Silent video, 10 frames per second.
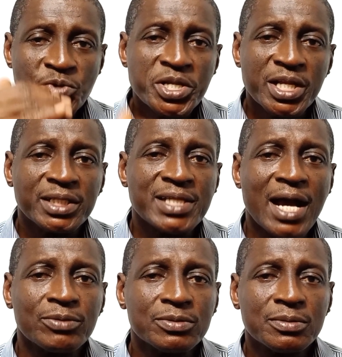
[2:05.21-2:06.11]
reading
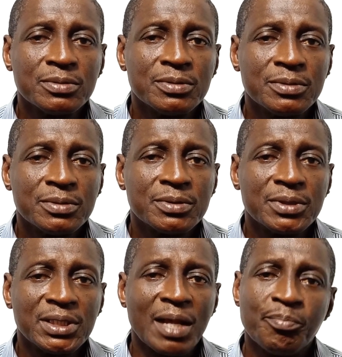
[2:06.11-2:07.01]
down
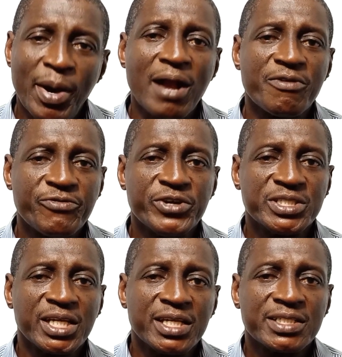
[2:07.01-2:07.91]
and I'm
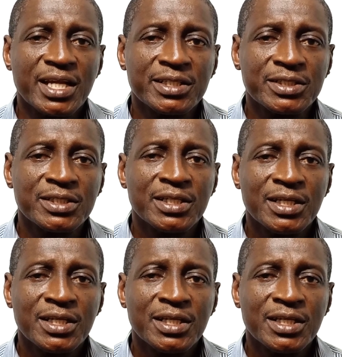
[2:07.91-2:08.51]
paraphrasing, he says,